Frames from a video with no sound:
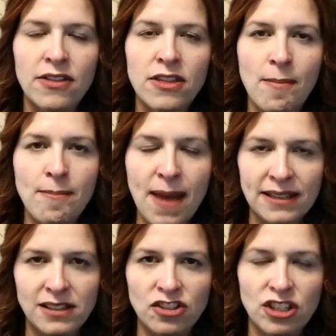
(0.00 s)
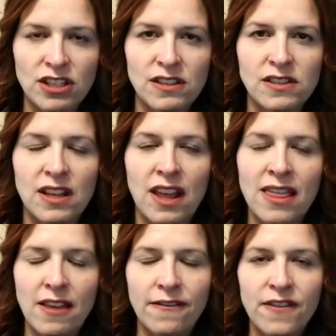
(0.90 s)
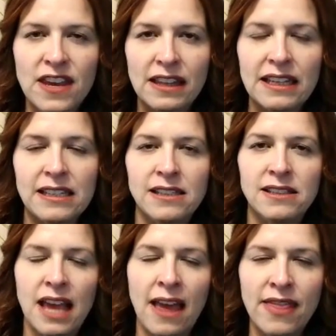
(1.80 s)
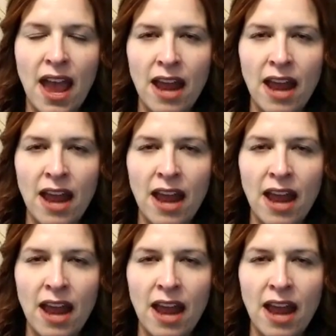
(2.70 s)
the messages and the feelings and the